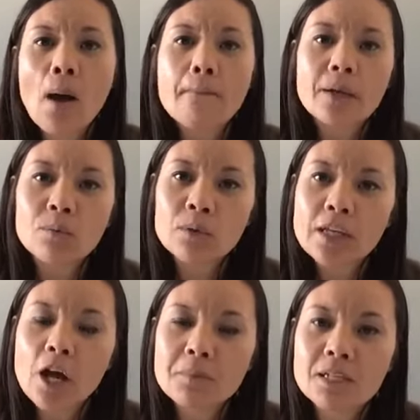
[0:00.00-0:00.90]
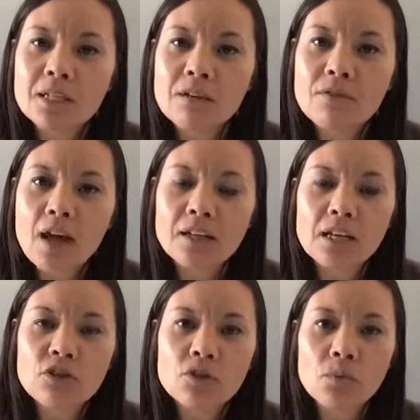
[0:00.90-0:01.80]
but it really helps to give that
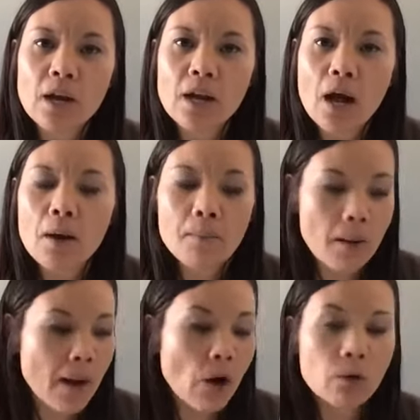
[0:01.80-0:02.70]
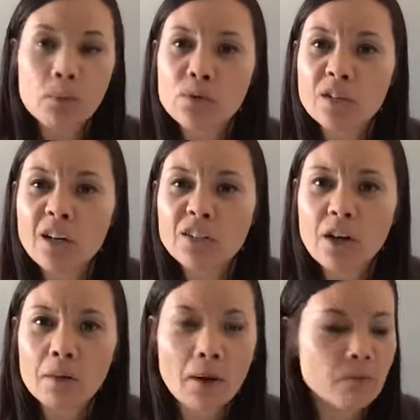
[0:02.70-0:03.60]
Ningxia Red a power boost. And I'll
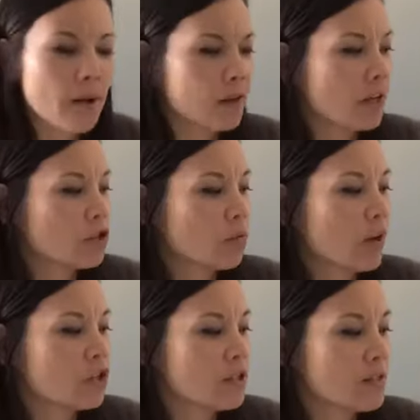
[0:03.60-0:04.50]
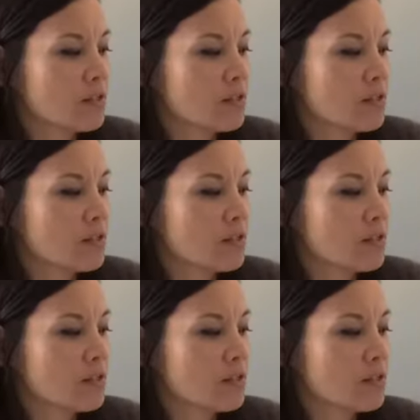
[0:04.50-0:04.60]
talk about Ningxia Red in just